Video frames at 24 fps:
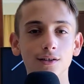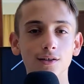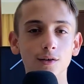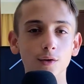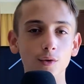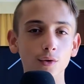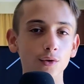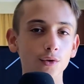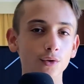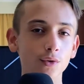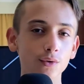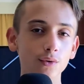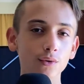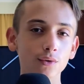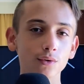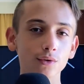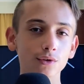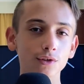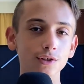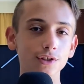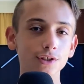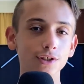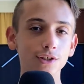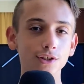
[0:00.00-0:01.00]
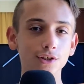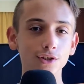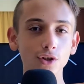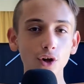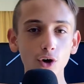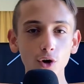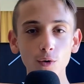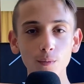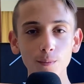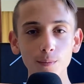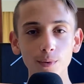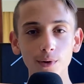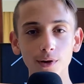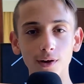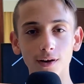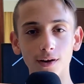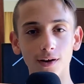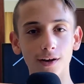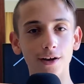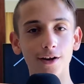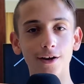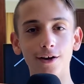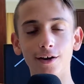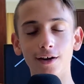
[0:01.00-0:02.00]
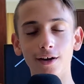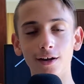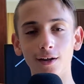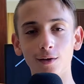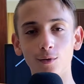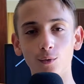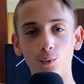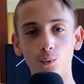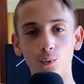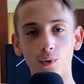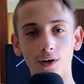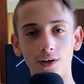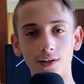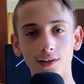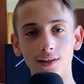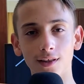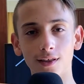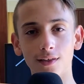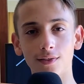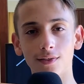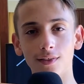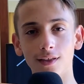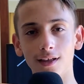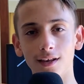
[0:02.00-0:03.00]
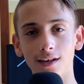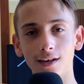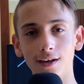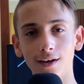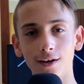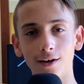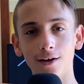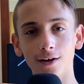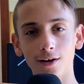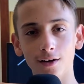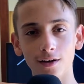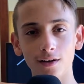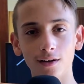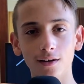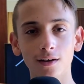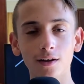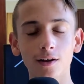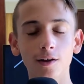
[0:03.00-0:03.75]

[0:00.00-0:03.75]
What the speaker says: to stop learning what they learn.